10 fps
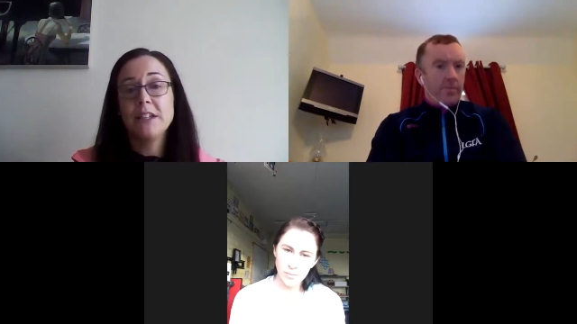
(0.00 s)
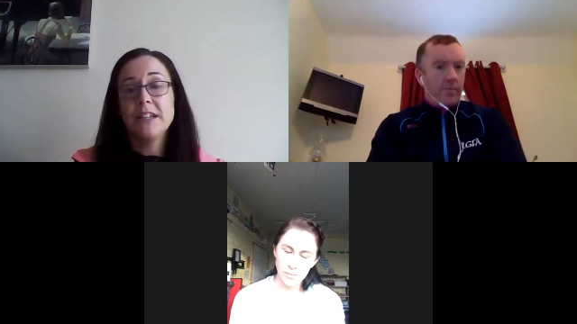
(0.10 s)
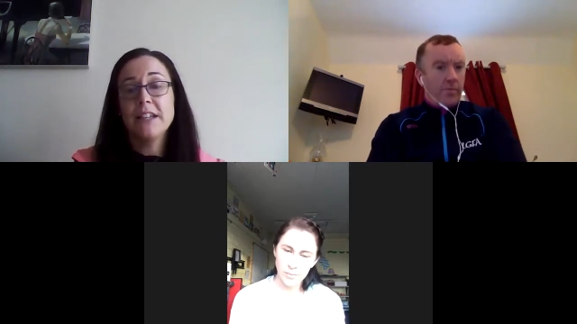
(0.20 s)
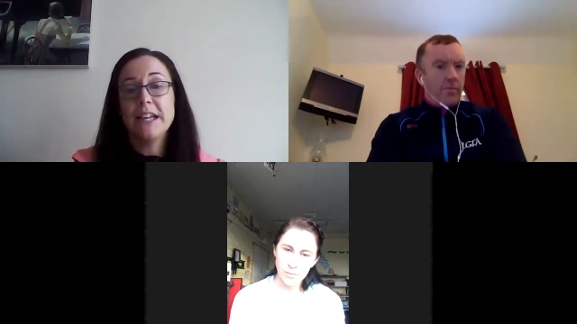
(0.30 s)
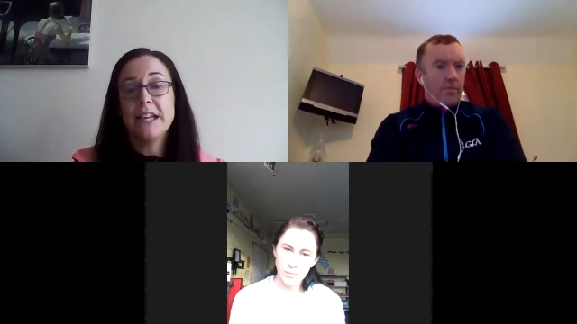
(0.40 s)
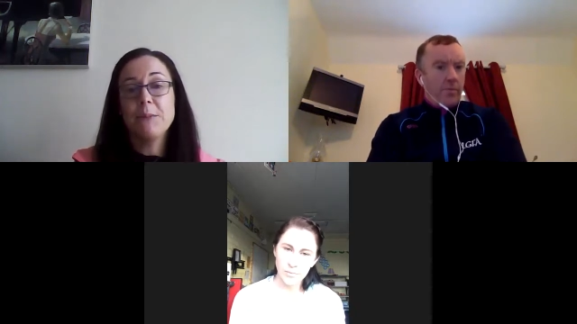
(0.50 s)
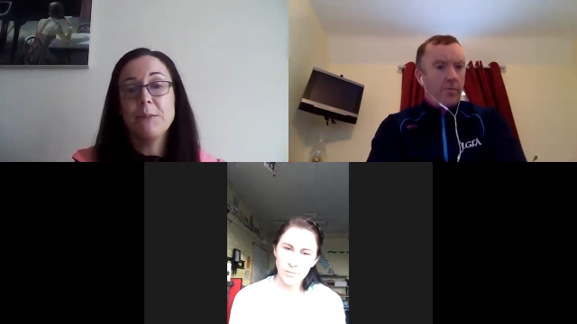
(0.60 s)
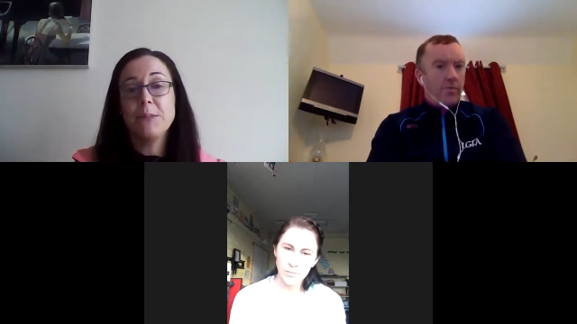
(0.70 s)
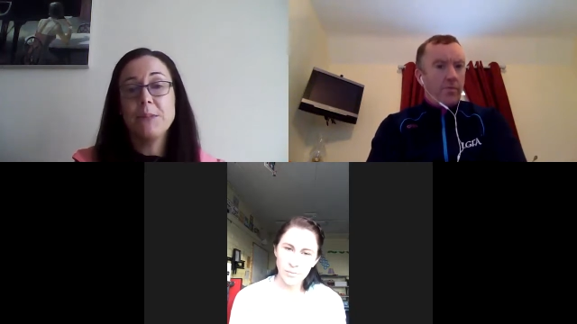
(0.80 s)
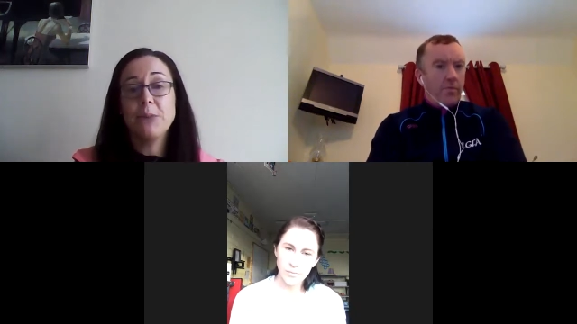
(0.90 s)

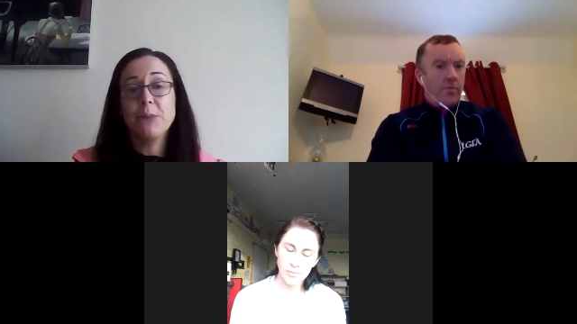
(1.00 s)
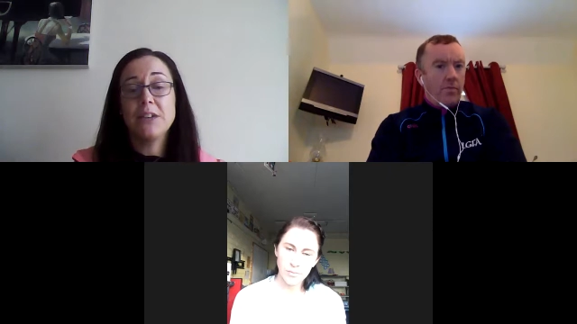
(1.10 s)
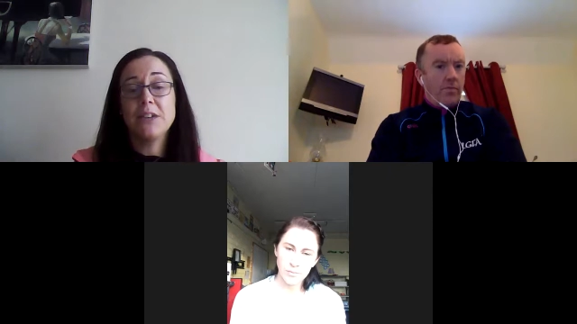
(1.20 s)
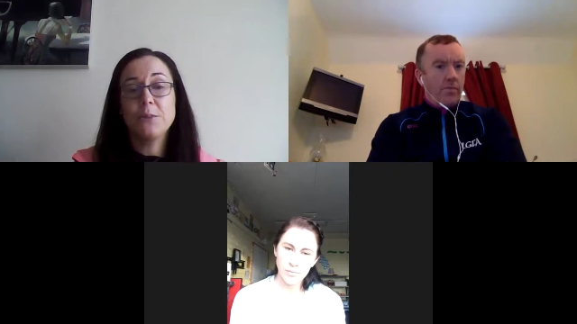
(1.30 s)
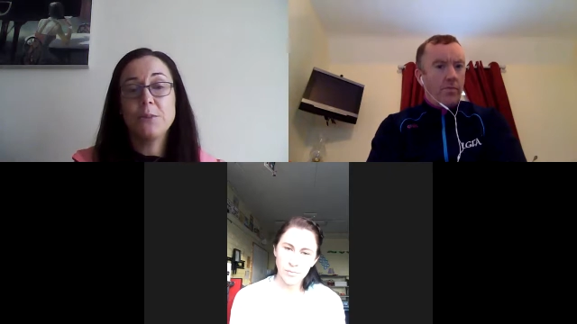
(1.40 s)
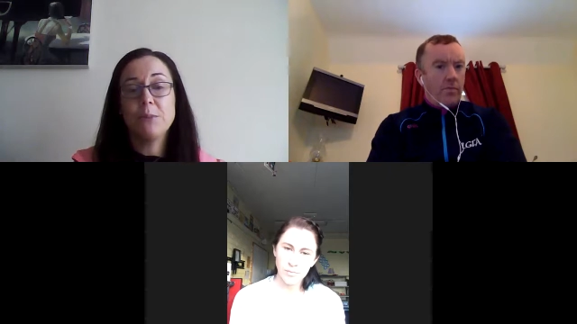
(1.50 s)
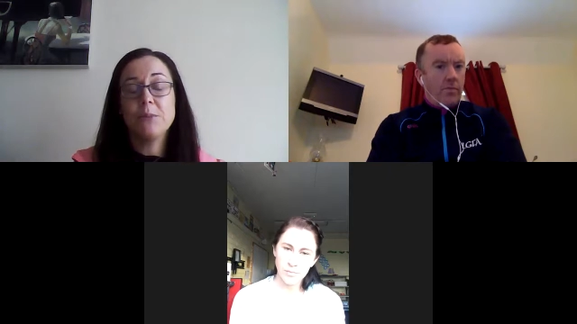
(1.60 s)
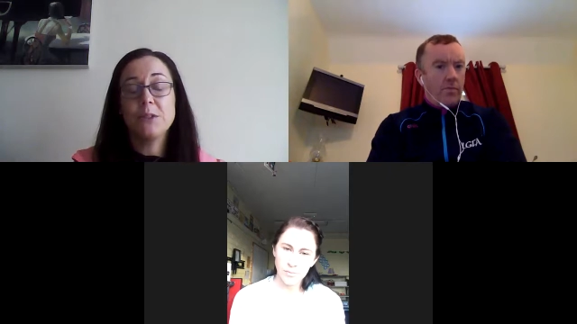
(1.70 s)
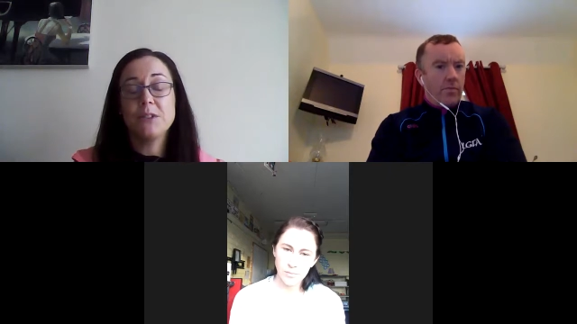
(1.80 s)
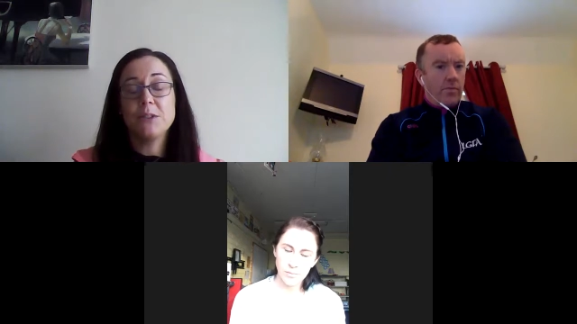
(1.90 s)
Speaker 1: Um, now we had other people,
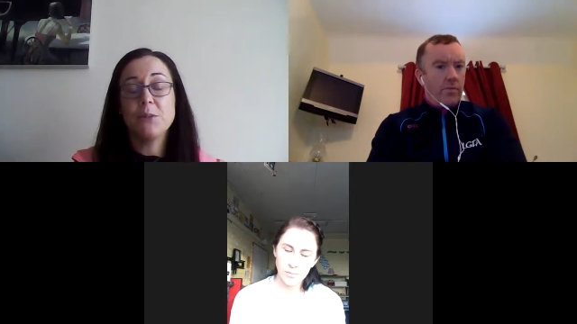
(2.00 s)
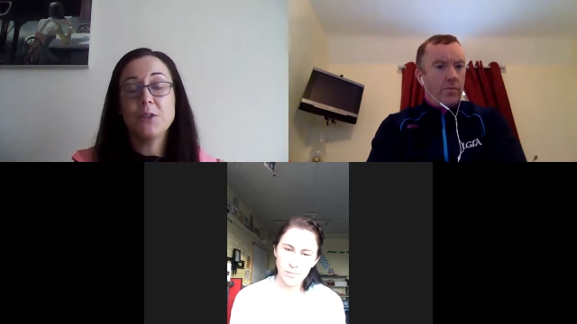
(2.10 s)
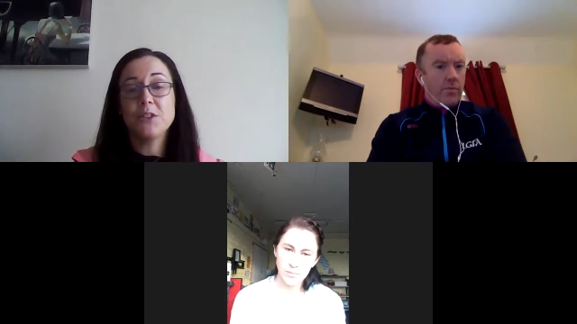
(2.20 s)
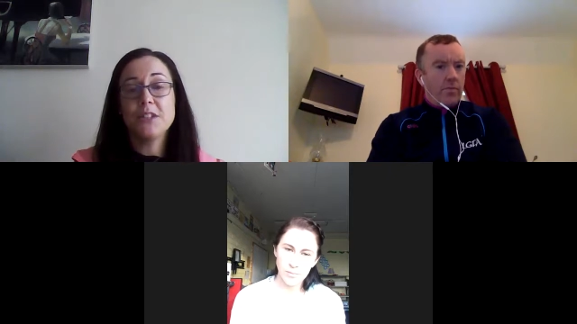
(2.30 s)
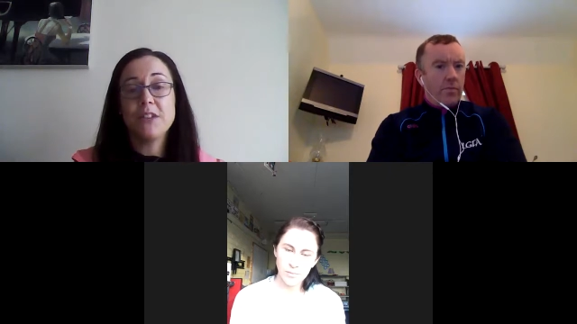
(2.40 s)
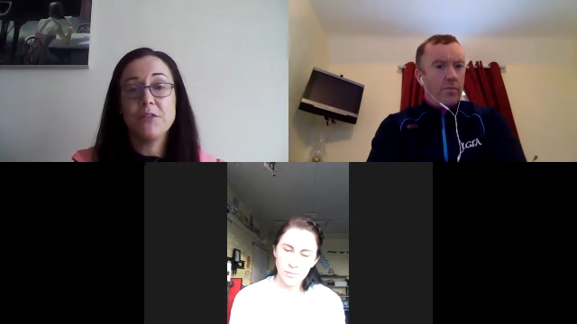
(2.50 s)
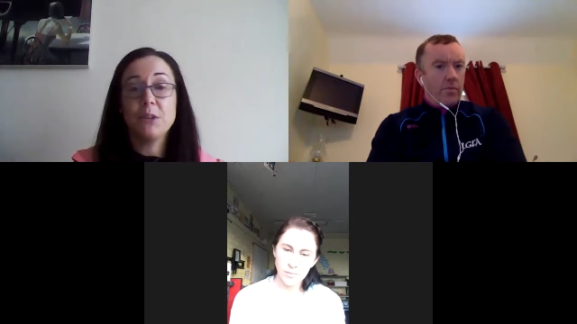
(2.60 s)
some other staff,